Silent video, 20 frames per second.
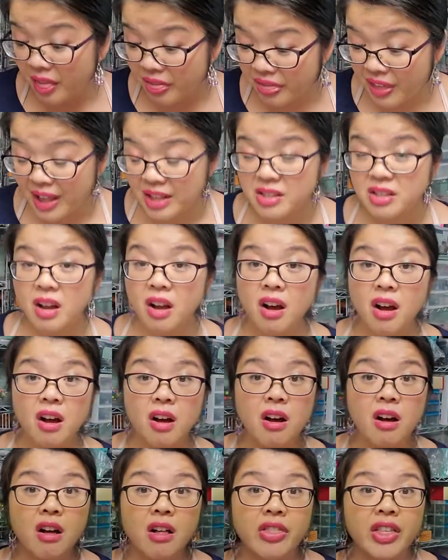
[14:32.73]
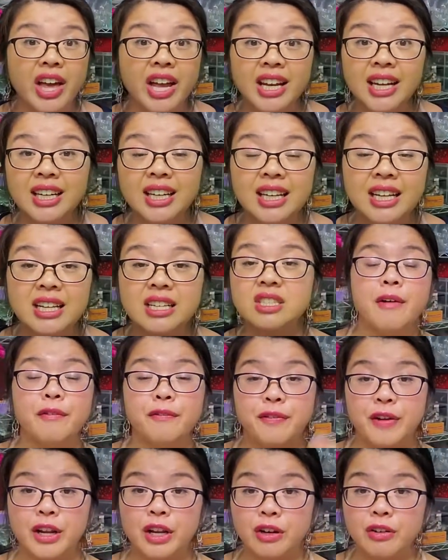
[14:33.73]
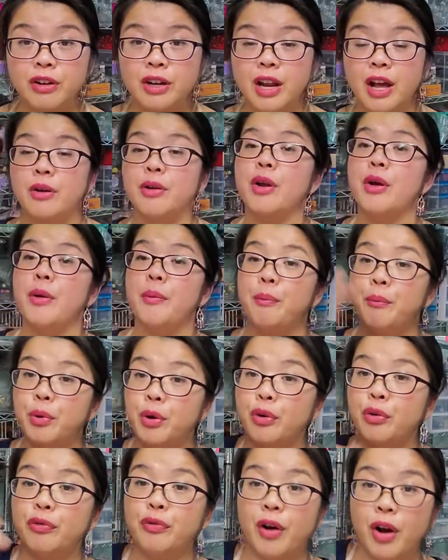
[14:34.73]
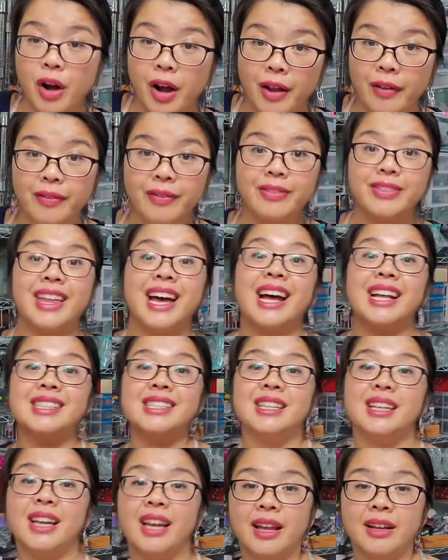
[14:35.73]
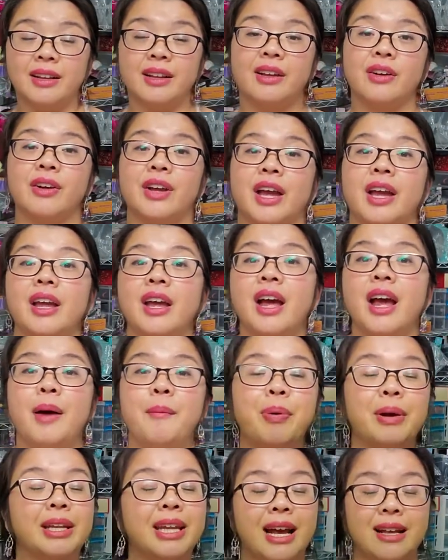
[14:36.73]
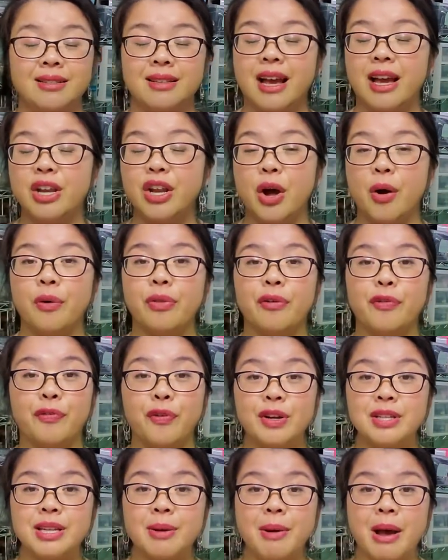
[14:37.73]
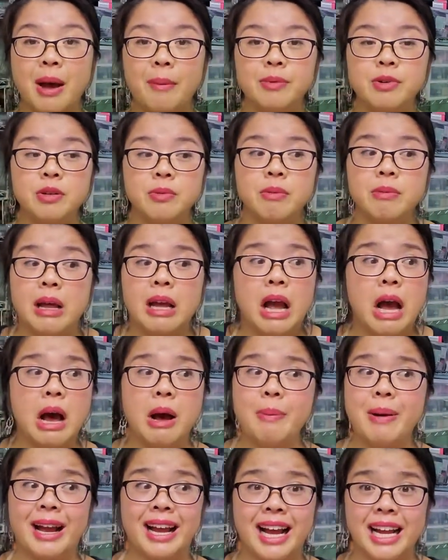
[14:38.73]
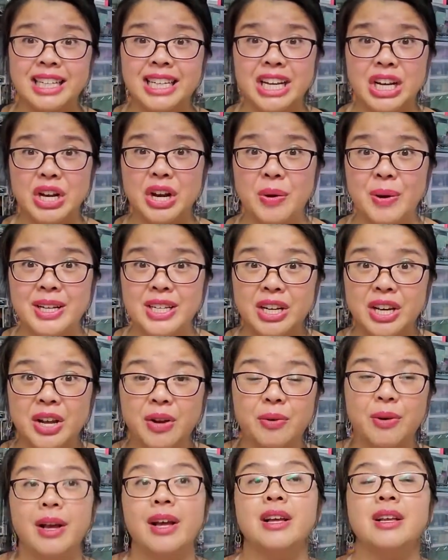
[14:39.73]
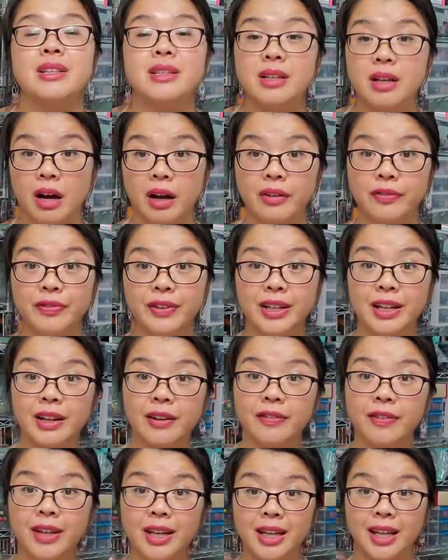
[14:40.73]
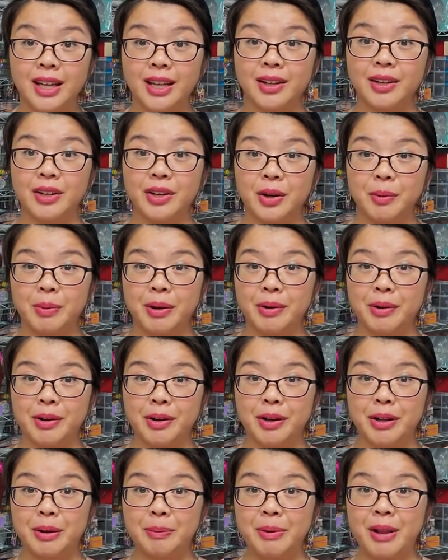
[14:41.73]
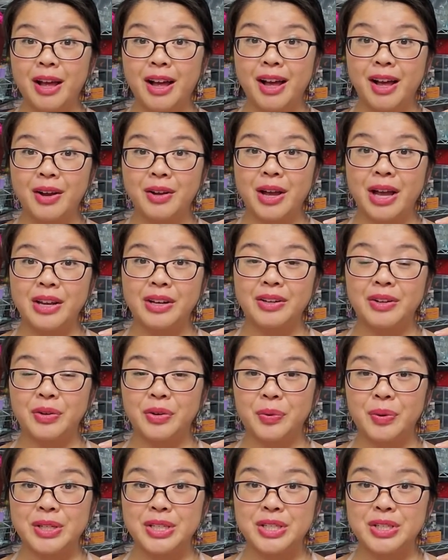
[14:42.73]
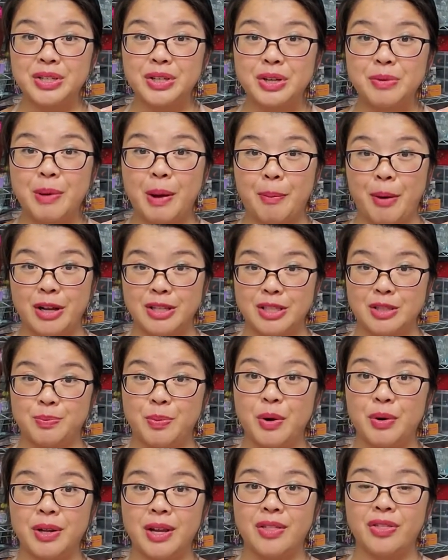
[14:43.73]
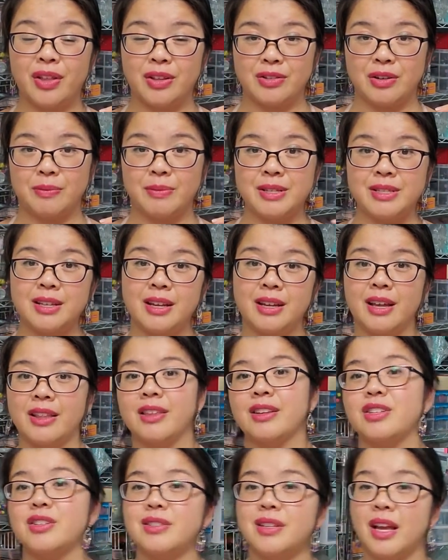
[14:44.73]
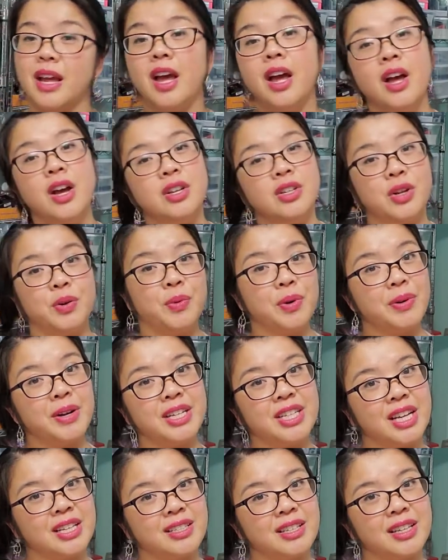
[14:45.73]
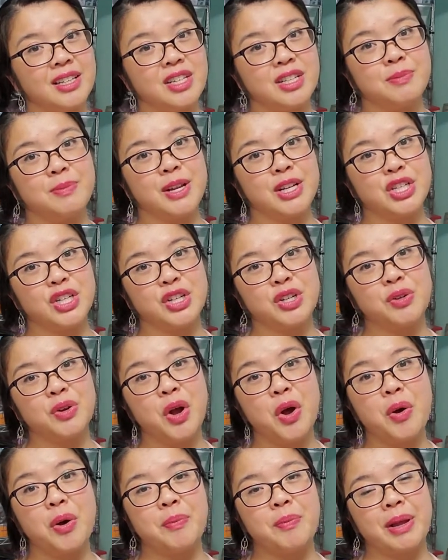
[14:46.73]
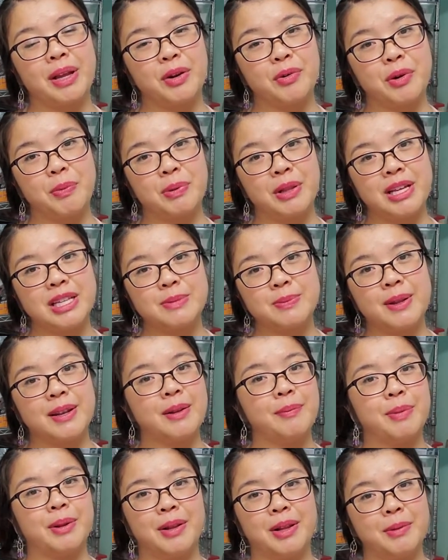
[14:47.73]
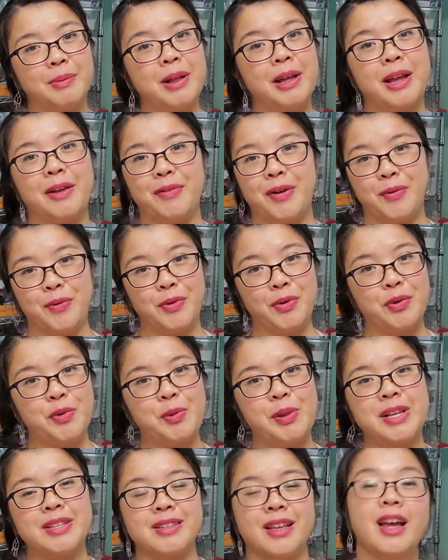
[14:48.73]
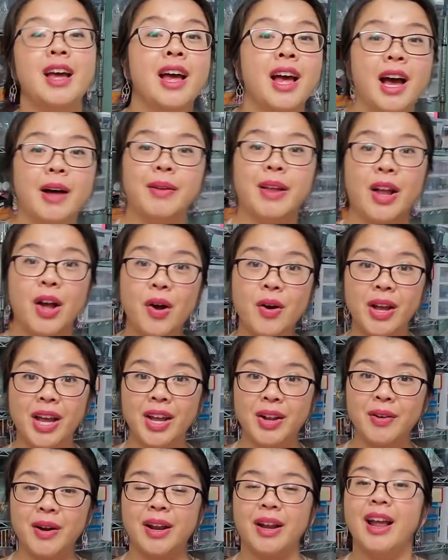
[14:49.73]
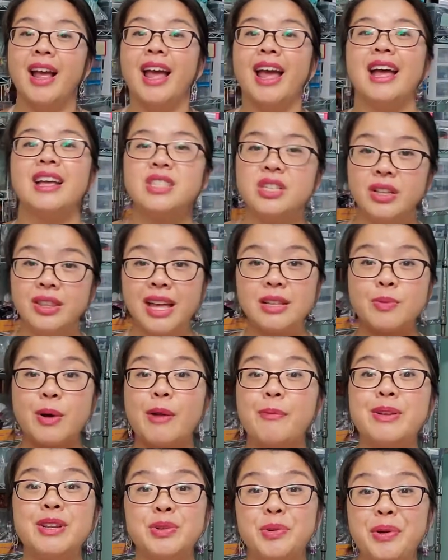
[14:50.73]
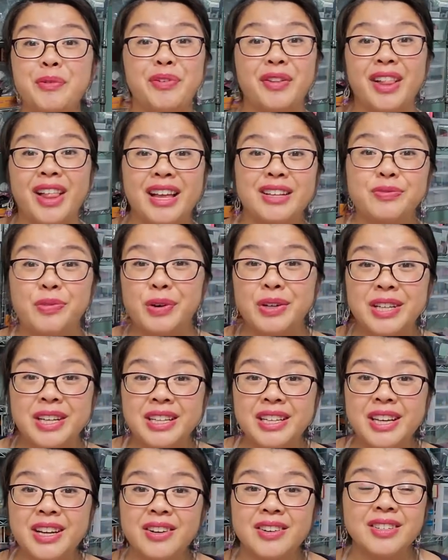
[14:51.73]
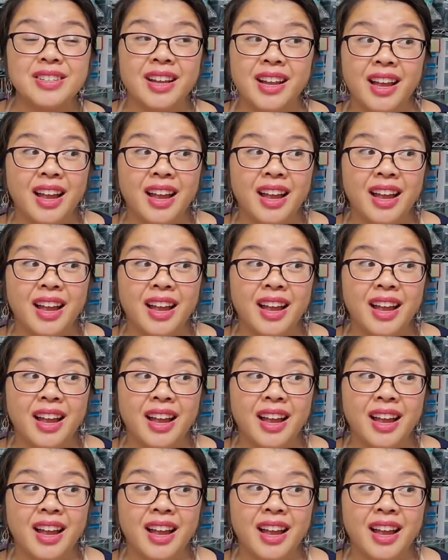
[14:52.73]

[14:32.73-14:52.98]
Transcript: That's all that it is. Figure it out, move on. That's it, okay? But yes, I know the first time it happened to me, I'm like, oh my gosh, I don't know what to do. called Feeny Feeny, you know, blah, blah, blah, blah. I don't know what to do. My box is broken. Things are missing. And then she's like, don't worry, Jessie. Just make sure you go and make a replacement and blah, blah, blah. Avon will replace it. I'm like, okay, great. And so that's what I've been doing for the last 14 years.